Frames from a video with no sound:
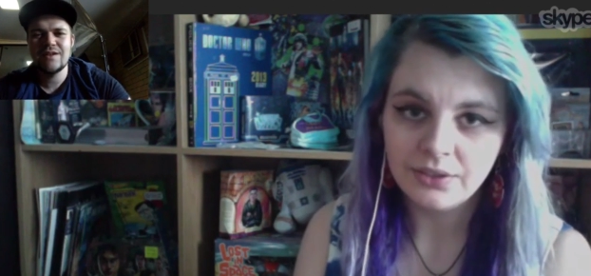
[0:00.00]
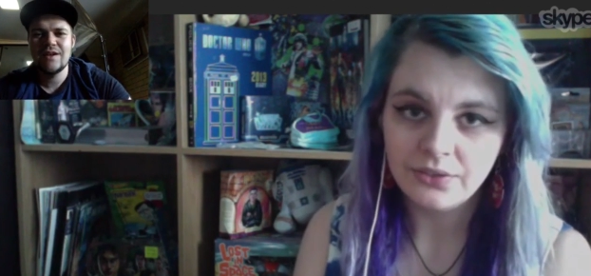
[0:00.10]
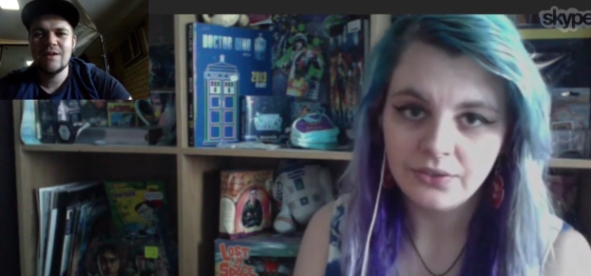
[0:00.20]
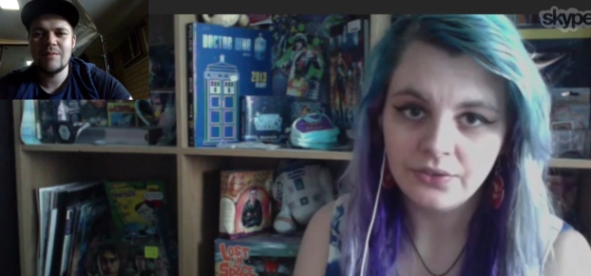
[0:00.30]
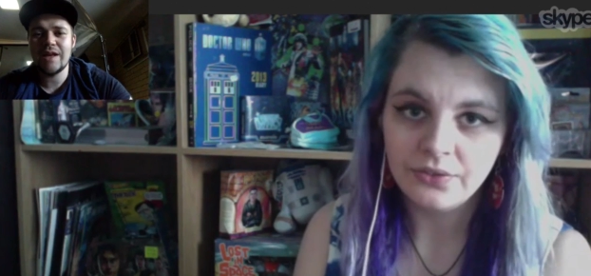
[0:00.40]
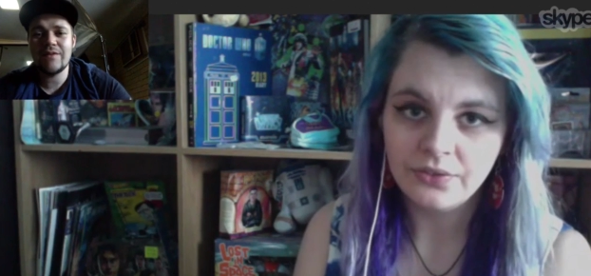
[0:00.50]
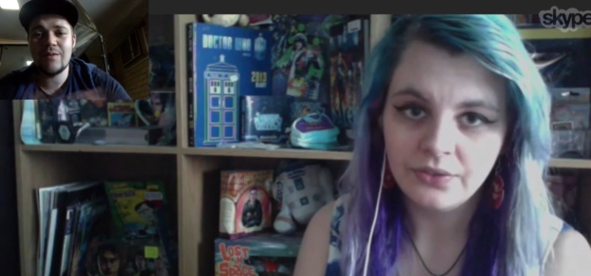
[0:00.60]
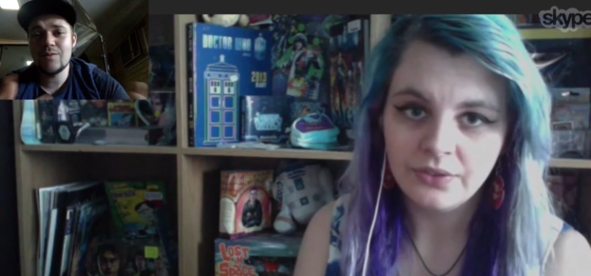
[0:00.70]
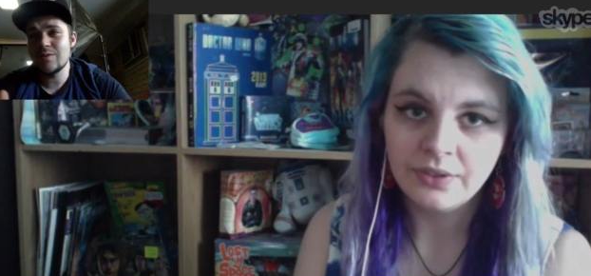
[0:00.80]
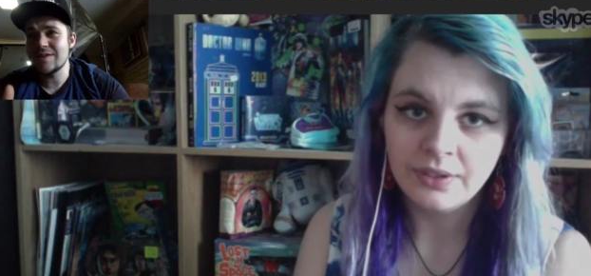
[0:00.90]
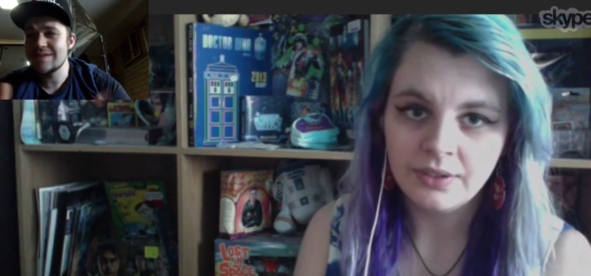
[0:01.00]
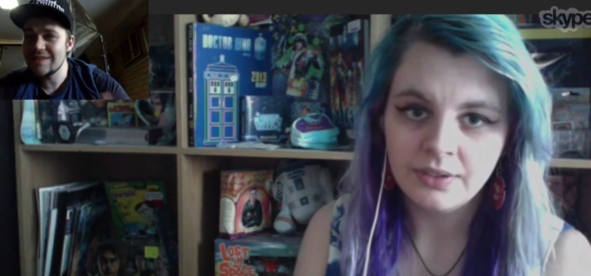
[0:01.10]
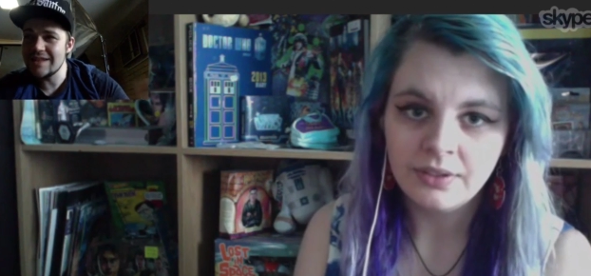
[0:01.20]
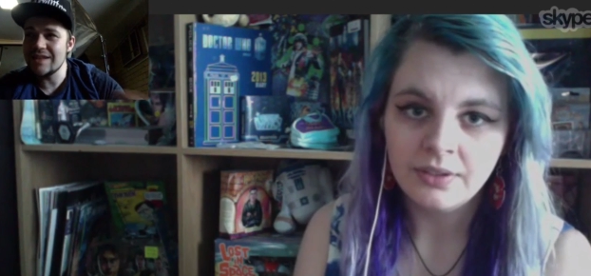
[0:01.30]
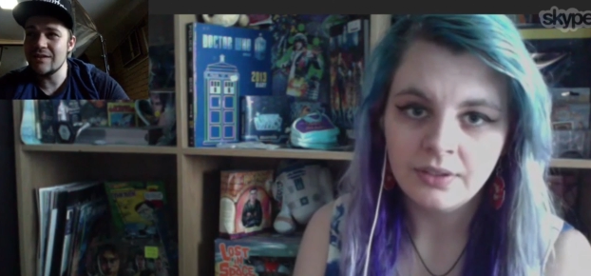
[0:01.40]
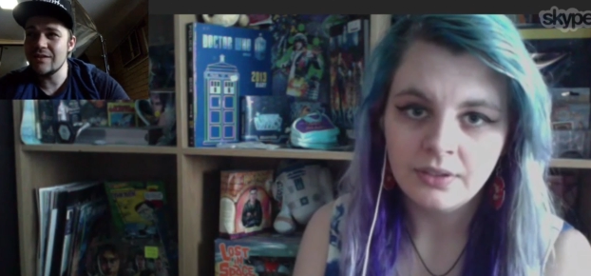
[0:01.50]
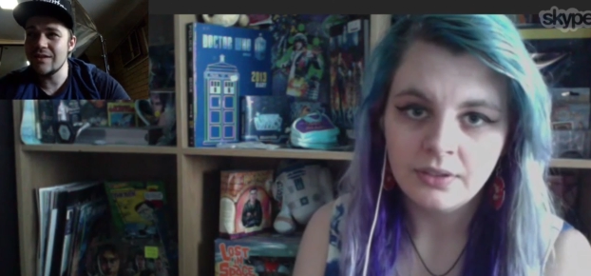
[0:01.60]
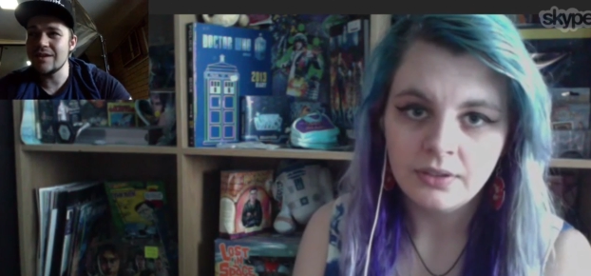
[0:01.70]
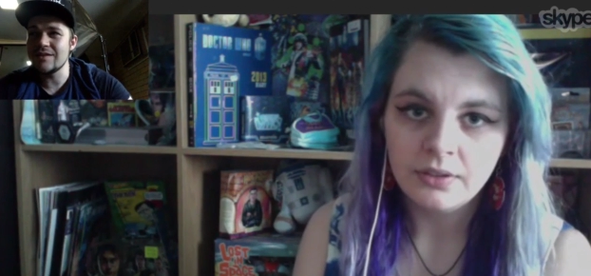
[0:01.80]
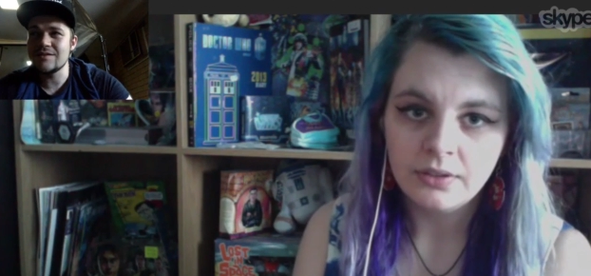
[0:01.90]
Speaker 1: But, like, if I'm doing silly little
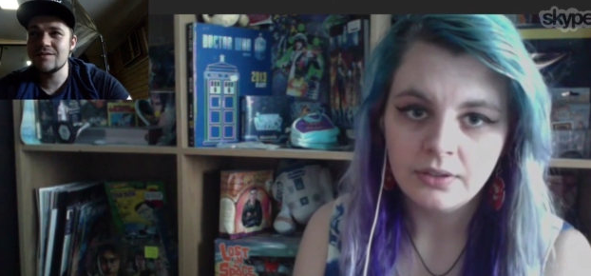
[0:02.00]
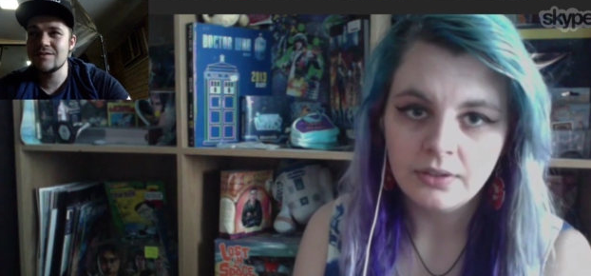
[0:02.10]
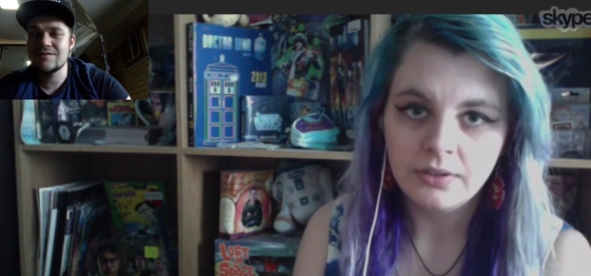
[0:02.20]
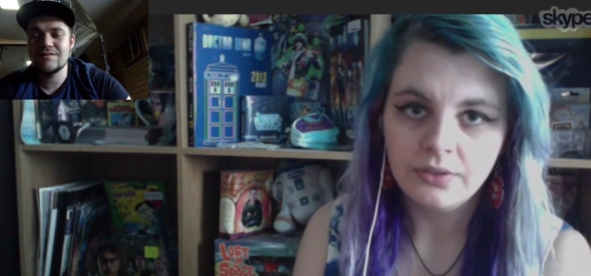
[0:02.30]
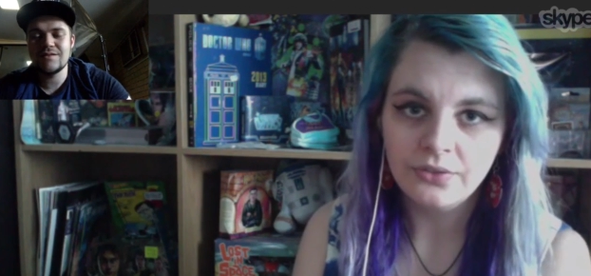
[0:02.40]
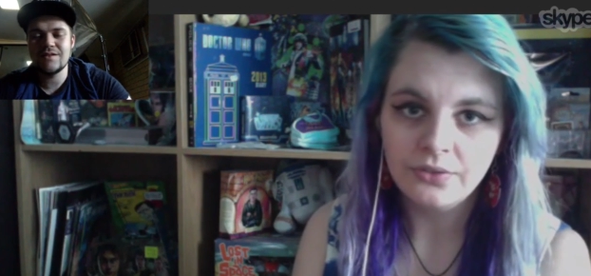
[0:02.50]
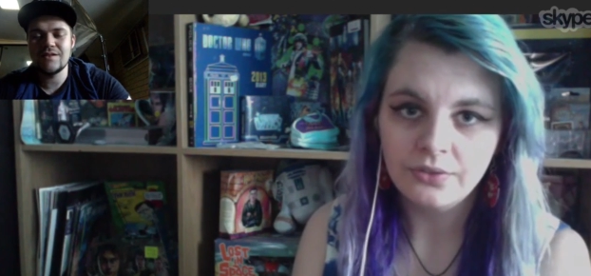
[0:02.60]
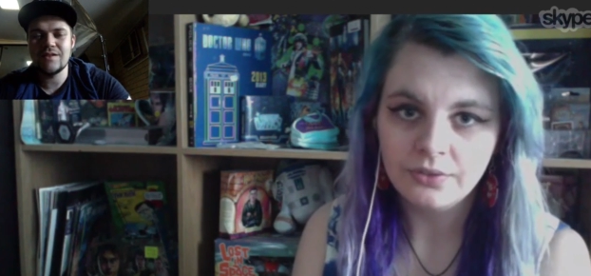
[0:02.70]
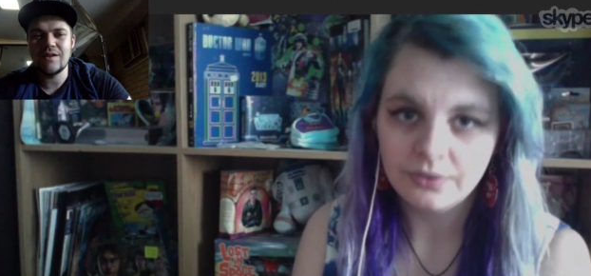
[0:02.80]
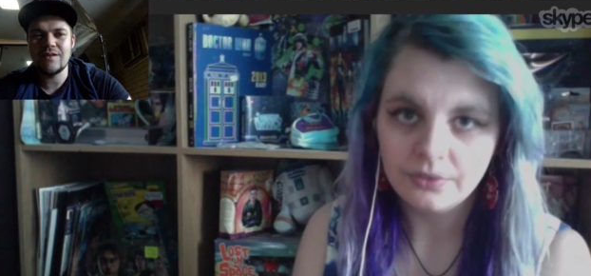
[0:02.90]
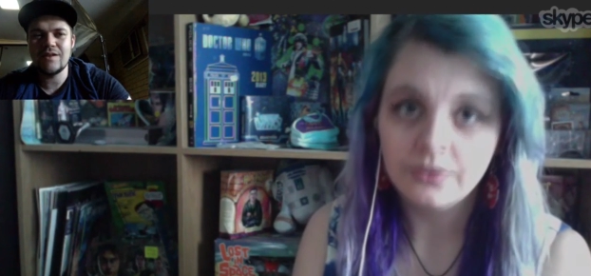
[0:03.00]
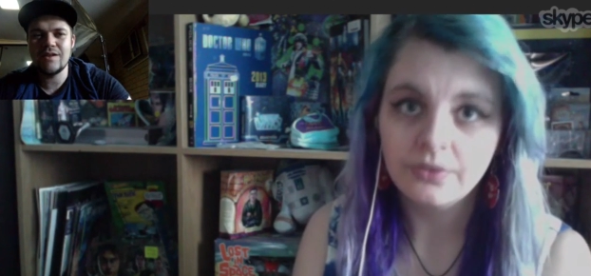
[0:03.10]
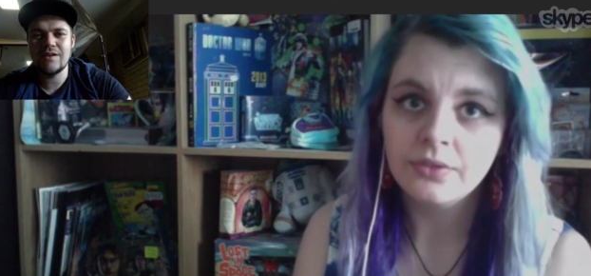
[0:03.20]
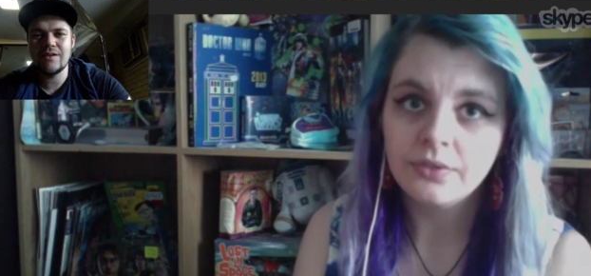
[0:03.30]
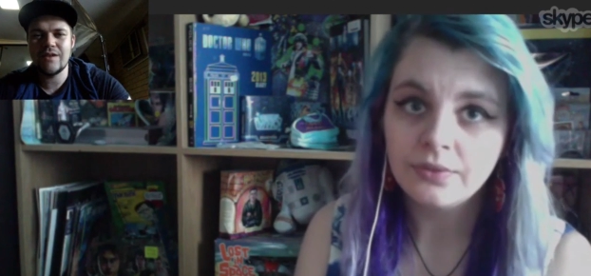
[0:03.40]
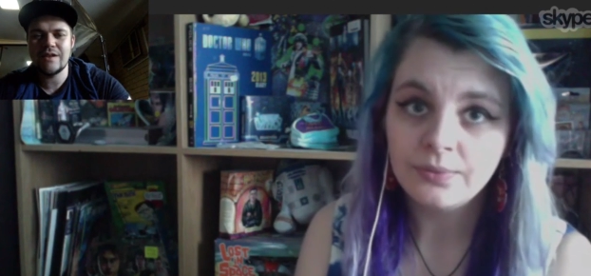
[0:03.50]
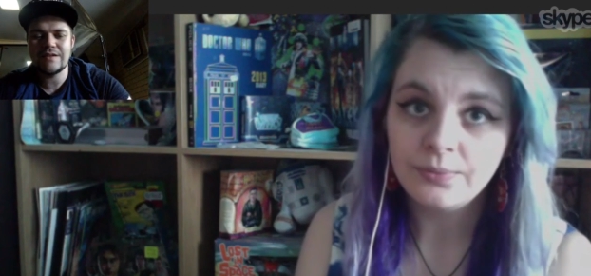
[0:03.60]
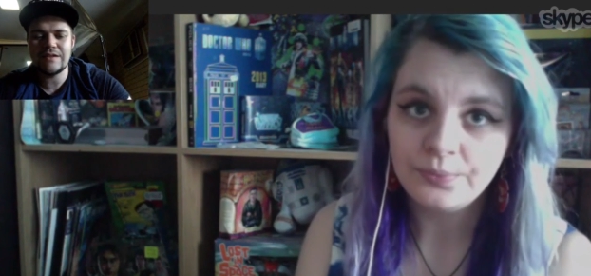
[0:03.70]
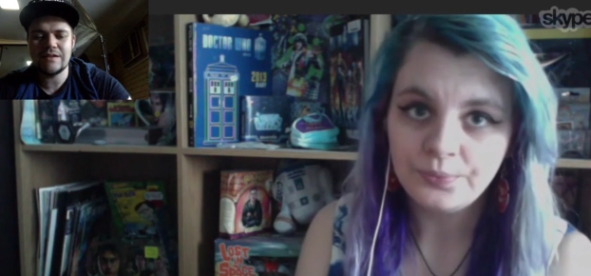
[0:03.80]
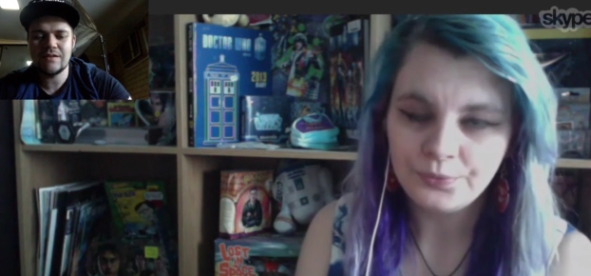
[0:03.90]
things, you know, little things
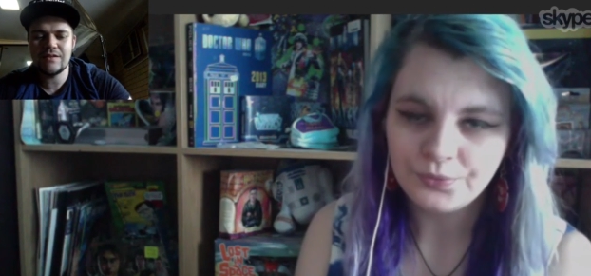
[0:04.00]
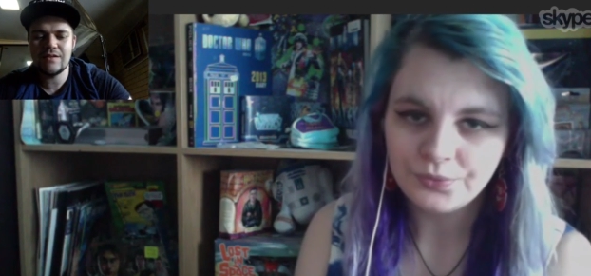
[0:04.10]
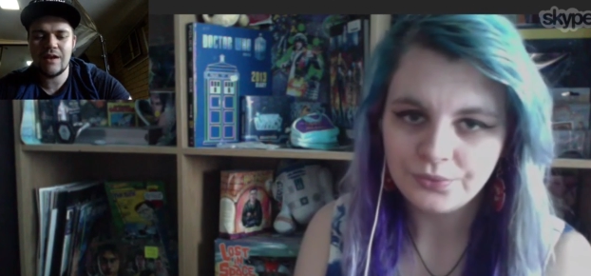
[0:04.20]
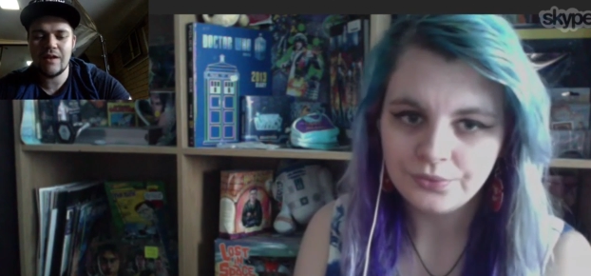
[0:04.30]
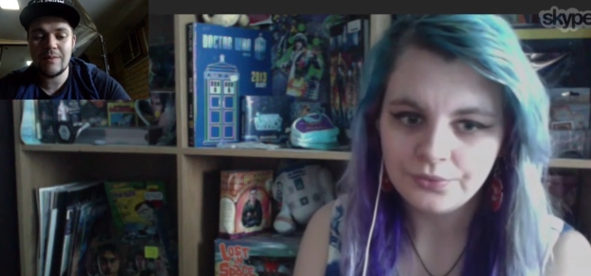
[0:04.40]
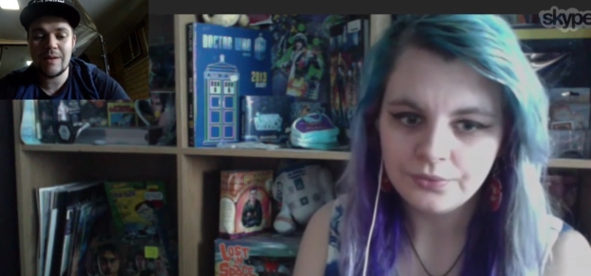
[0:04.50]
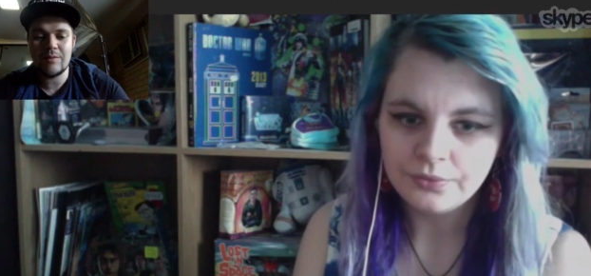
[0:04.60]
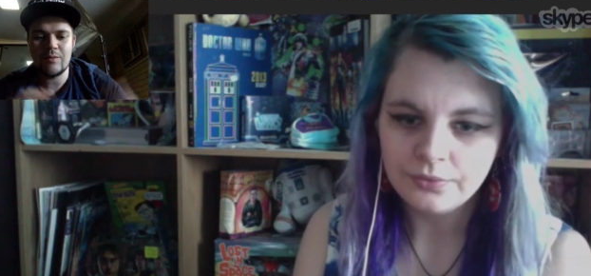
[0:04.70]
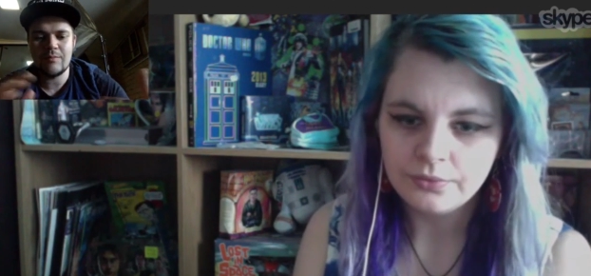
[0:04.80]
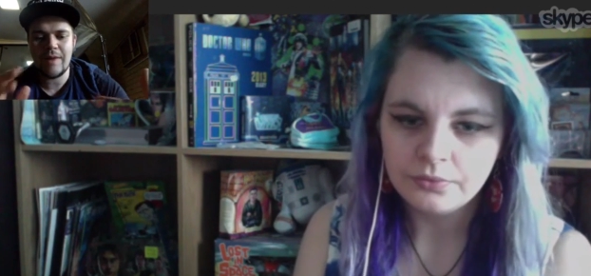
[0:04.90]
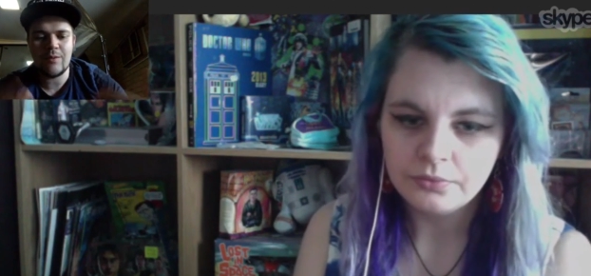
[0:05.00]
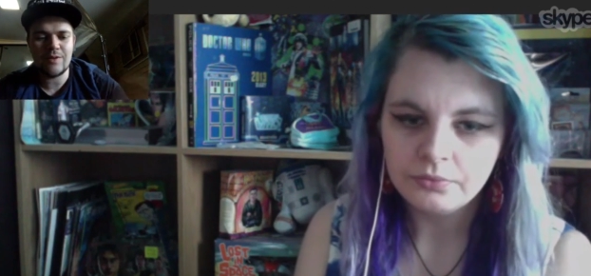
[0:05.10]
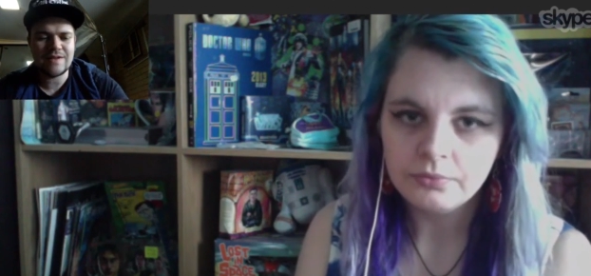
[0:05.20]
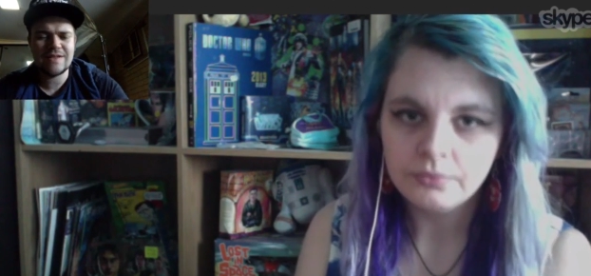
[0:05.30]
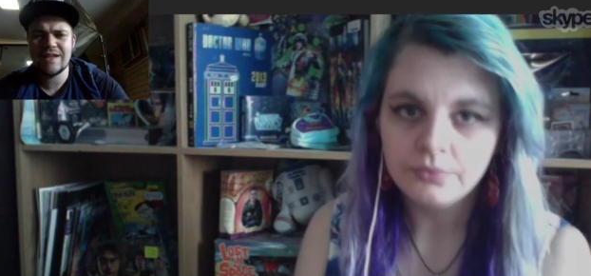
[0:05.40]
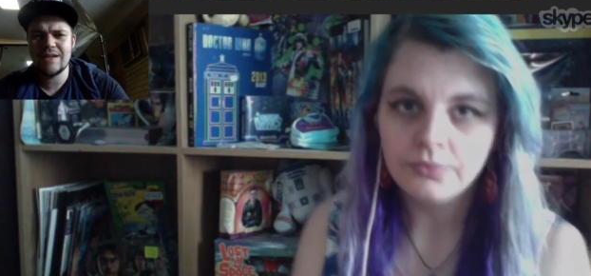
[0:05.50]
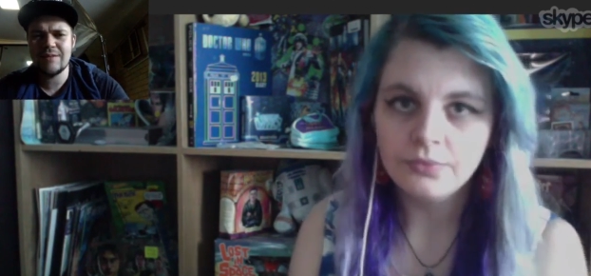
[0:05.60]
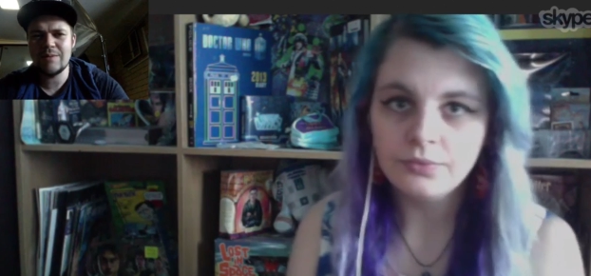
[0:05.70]
that, you know, other people may want to see but